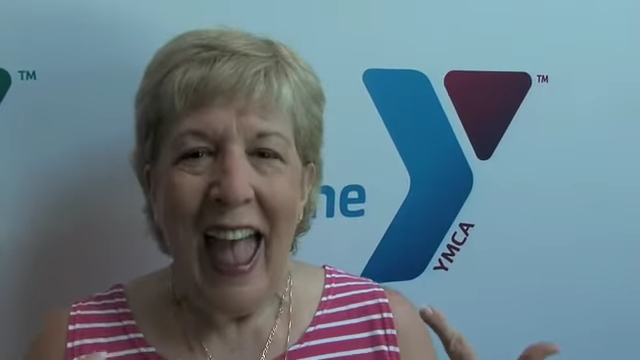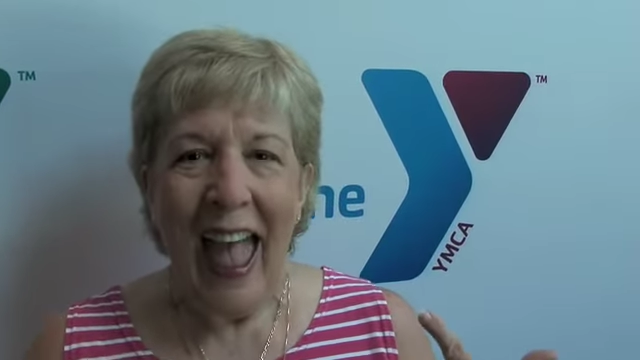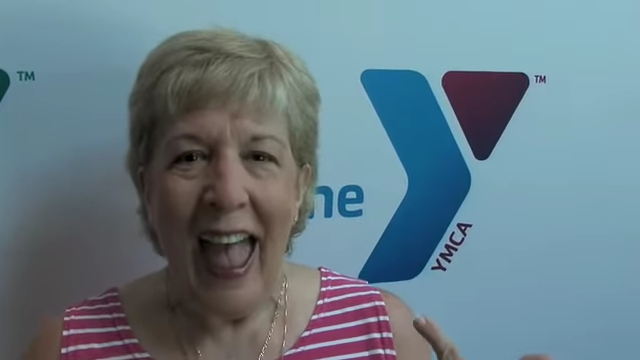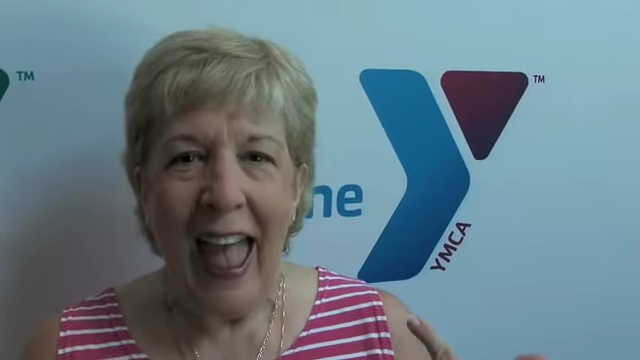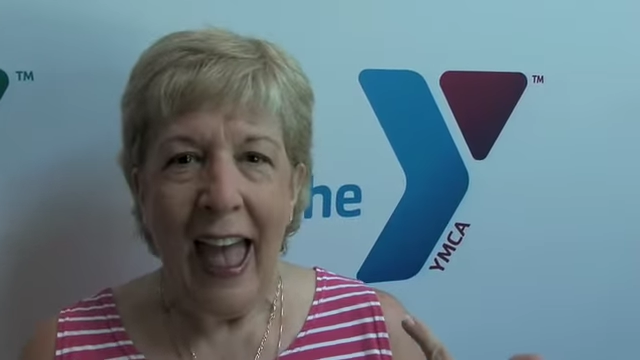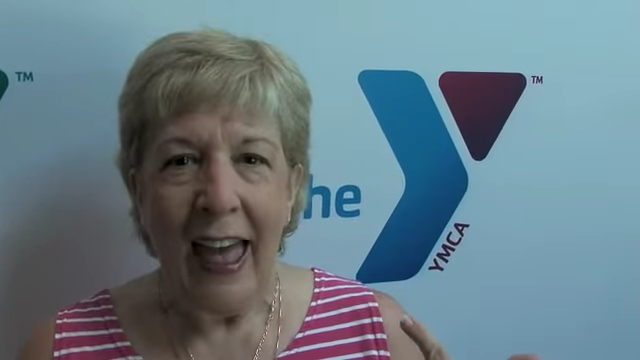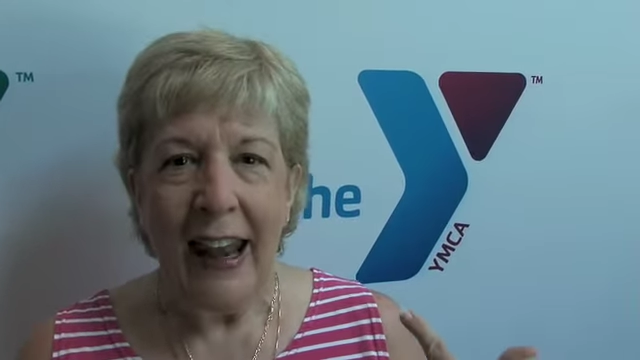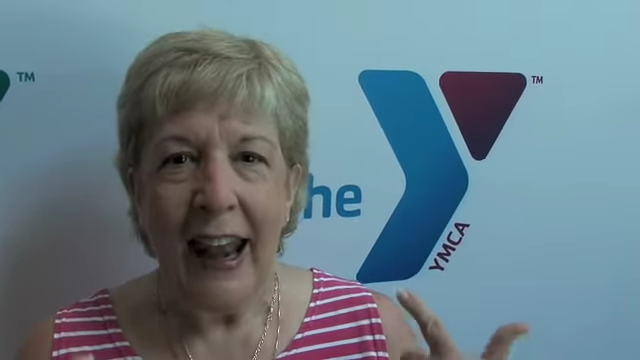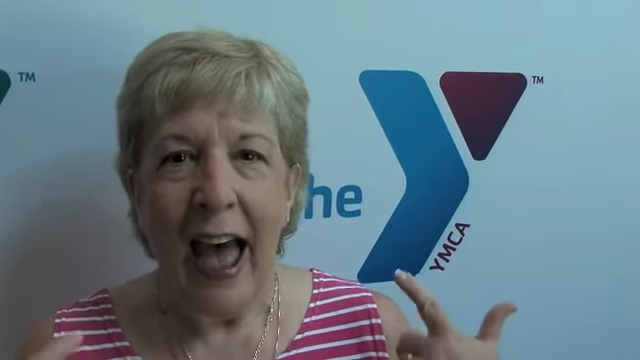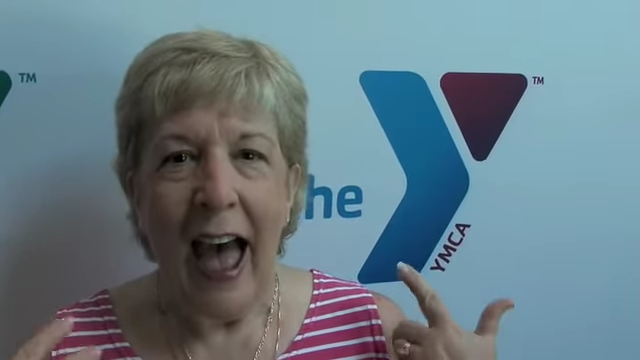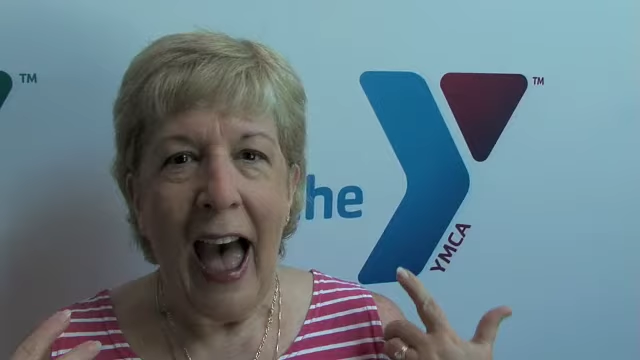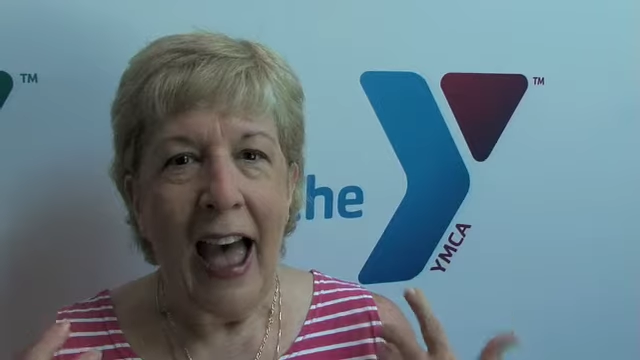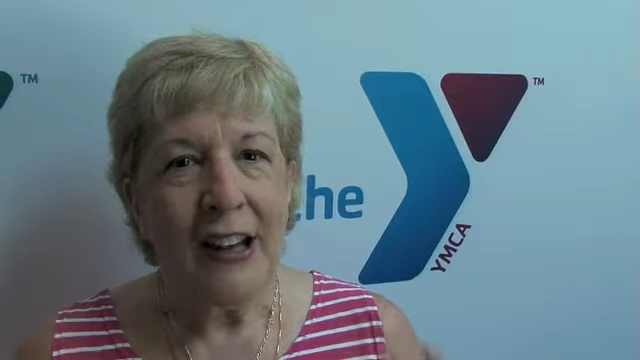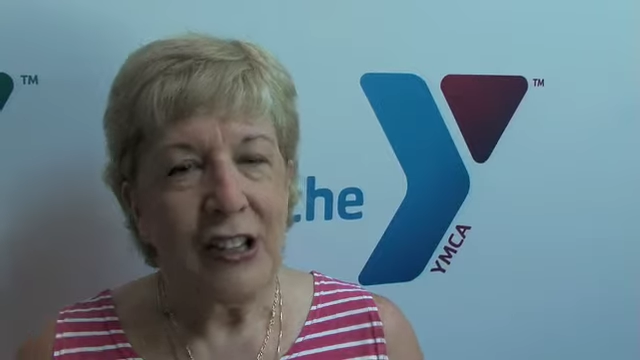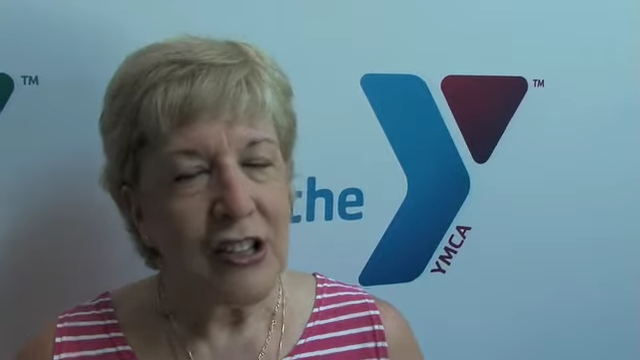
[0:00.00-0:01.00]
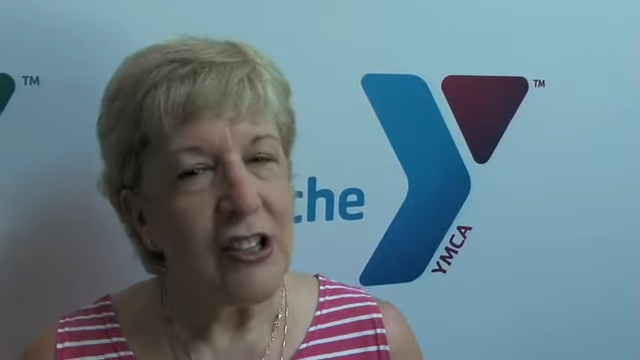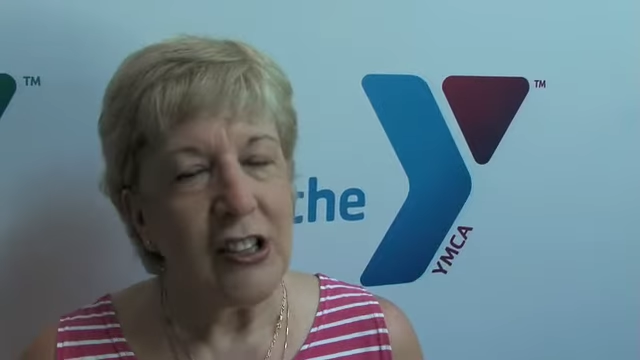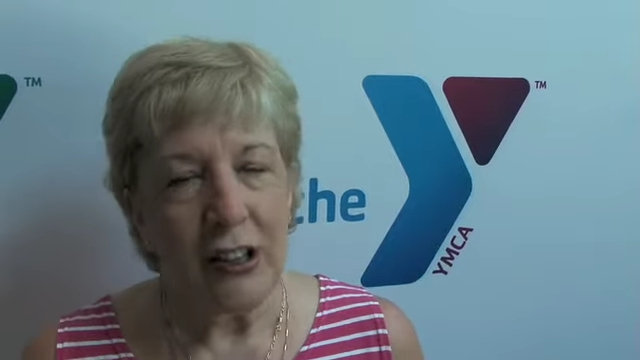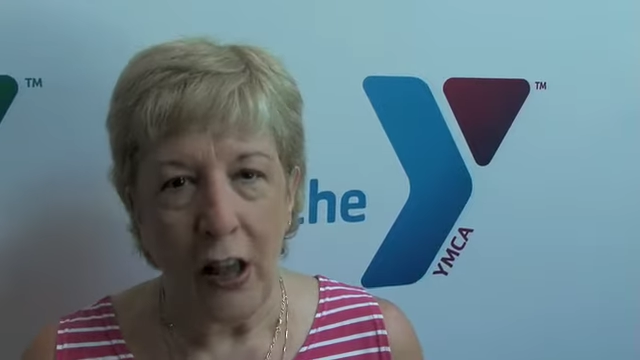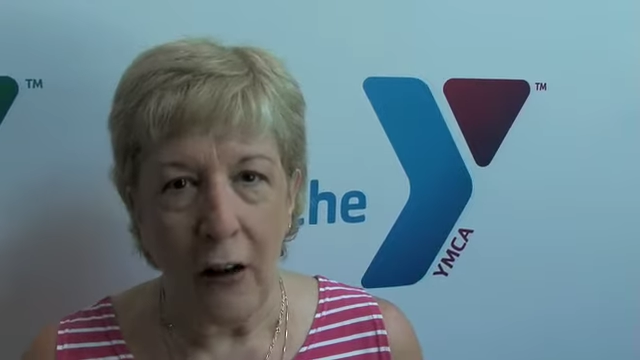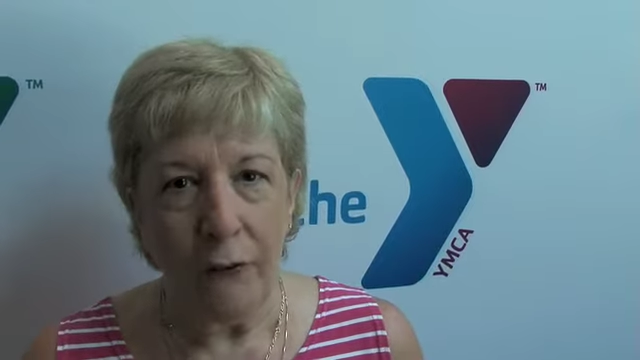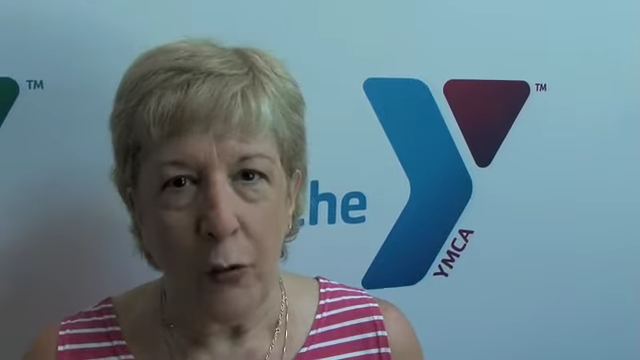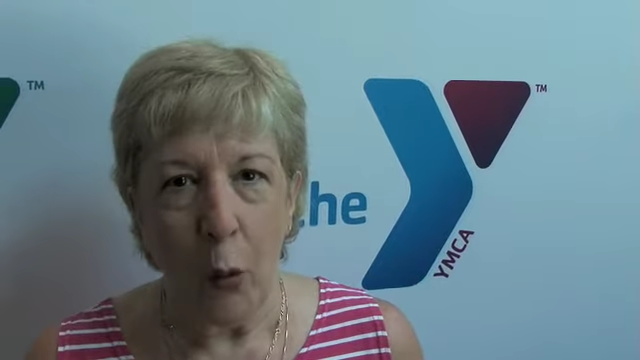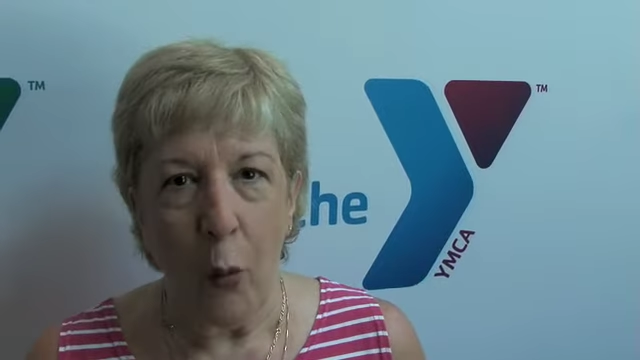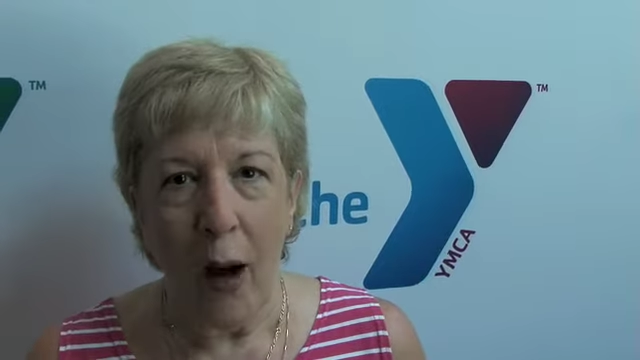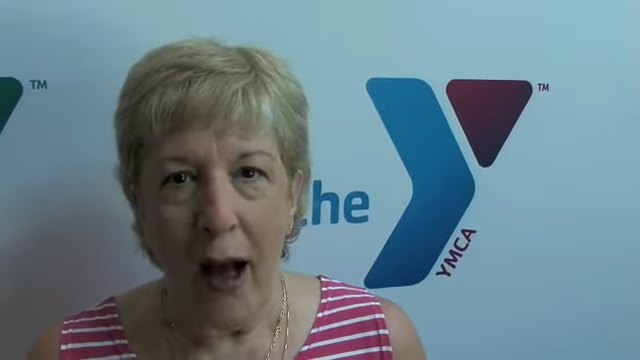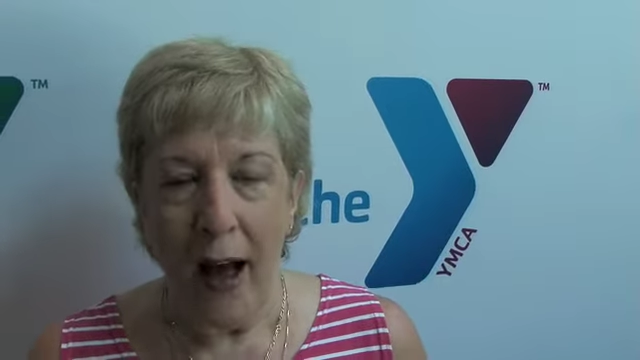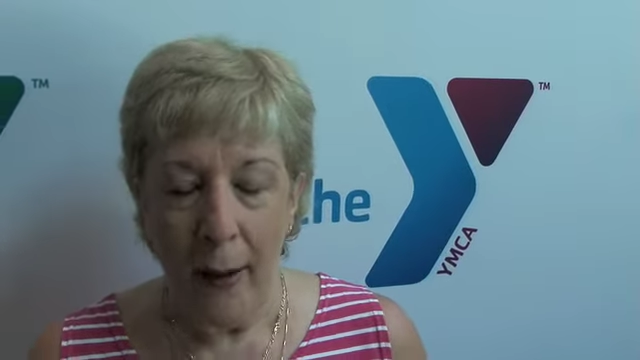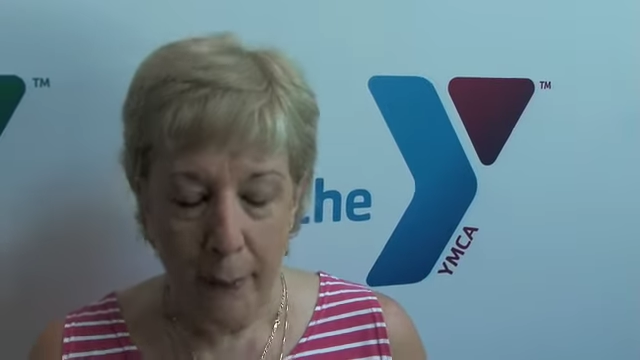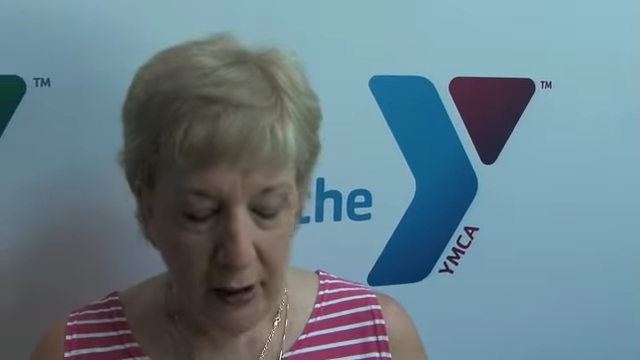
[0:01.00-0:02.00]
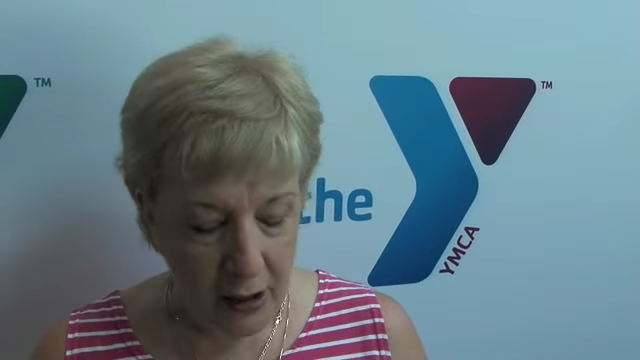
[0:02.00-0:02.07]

And I just love the Y